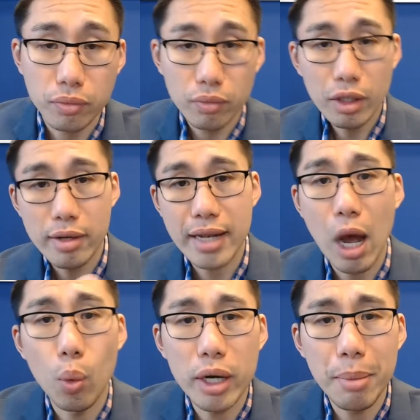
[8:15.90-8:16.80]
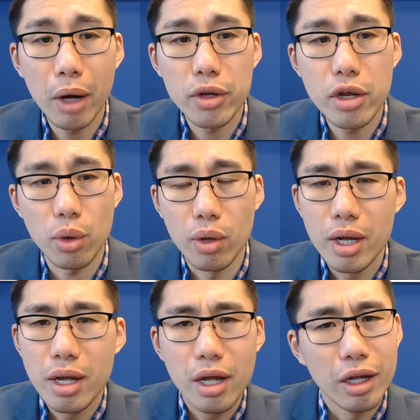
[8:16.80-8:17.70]
Now, what about you?
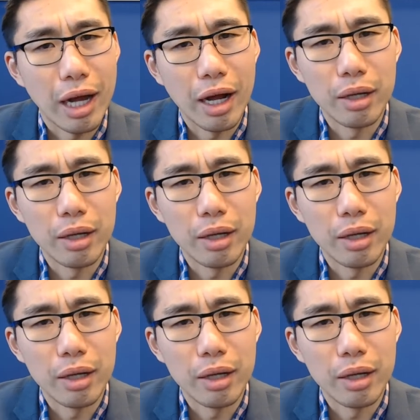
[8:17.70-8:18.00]
Um,